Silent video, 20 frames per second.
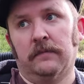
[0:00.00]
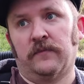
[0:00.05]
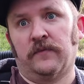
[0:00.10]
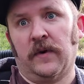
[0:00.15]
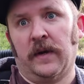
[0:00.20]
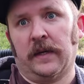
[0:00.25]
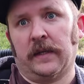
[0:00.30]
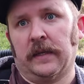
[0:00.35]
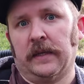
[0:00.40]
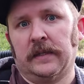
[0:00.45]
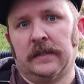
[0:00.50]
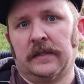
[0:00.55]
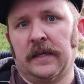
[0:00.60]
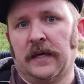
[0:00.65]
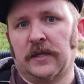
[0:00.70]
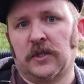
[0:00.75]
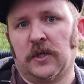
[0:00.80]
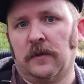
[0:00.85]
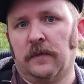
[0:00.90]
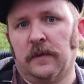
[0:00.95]
frankly, it's
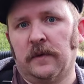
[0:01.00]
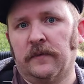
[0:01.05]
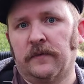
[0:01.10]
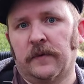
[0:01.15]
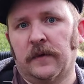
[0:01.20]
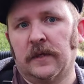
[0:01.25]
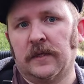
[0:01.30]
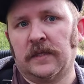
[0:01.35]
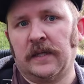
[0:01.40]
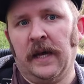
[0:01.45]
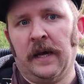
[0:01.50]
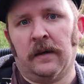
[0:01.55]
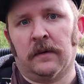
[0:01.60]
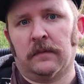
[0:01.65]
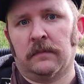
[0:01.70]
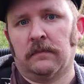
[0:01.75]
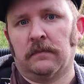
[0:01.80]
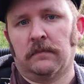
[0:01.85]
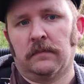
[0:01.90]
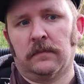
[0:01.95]
sessionable for a
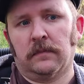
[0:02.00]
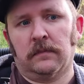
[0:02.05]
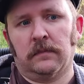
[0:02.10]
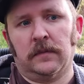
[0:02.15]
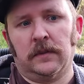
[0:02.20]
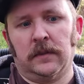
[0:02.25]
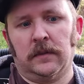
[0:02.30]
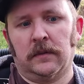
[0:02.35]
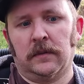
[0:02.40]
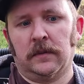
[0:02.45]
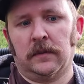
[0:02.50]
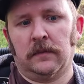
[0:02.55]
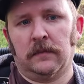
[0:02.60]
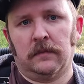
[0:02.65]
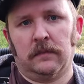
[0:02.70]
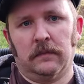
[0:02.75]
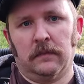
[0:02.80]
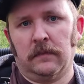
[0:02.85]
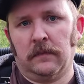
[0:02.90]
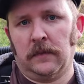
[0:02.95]
stout. You could
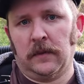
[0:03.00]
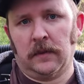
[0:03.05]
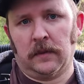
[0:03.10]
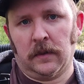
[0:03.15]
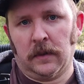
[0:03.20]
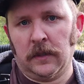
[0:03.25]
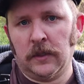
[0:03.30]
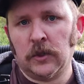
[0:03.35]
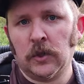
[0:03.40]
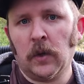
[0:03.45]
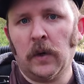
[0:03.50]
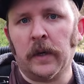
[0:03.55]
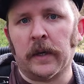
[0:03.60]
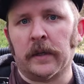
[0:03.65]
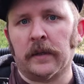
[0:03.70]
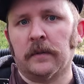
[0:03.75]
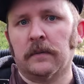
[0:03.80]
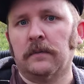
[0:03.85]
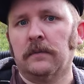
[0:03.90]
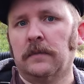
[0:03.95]

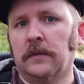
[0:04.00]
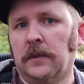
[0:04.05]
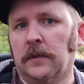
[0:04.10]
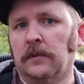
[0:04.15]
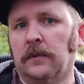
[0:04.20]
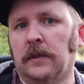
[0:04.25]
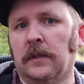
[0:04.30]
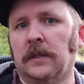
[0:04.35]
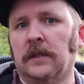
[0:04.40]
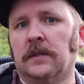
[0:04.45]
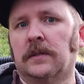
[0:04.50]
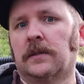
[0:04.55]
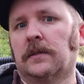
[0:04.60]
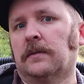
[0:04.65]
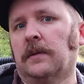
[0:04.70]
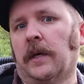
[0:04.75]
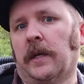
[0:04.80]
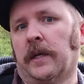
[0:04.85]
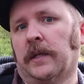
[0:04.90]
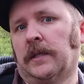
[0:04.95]
enjoy two of
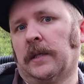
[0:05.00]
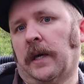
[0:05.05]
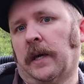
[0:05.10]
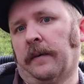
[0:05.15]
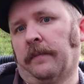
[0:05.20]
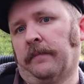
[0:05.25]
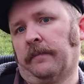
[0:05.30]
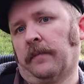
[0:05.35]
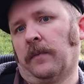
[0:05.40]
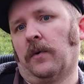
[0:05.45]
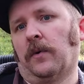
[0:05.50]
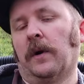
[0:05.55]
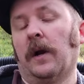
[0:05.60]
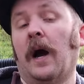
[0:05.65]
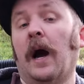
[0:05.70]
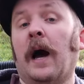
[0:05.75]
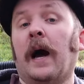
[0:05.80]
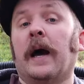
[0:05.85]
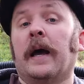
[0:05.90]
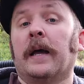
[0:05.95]
these at a time. Or
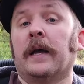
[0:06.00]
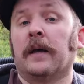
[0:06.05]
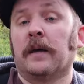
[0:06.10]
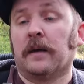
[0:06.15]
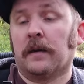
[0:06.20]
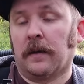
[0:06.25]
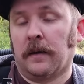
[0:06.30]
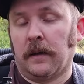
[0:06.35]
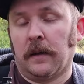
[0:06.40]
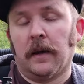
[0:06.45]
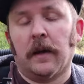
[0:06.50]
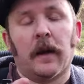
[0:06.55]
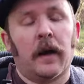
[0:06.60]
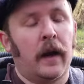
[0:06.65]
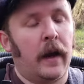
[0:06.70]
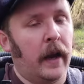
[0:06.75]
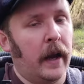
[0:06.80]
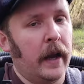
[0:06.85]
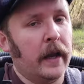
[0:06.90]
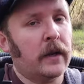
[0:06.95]
I
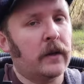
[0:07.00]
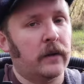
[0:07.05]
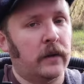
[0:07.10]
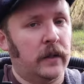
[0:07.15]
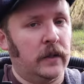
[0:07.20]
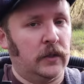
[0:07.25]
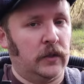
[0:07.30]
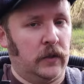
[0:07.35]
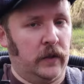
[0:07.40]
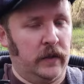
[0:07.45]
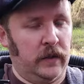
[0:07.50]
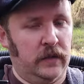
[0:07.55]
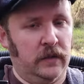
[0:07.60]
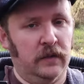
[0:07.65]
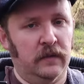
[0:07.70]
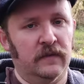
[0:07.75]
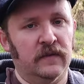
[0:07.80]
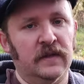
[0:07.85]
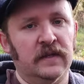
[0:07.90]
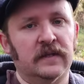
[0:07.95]
could enjoy
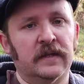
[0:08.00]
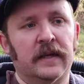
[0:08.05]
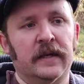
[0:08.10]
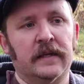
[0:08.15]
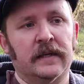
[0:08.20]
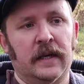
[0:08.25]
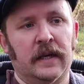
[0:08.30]
two of these at a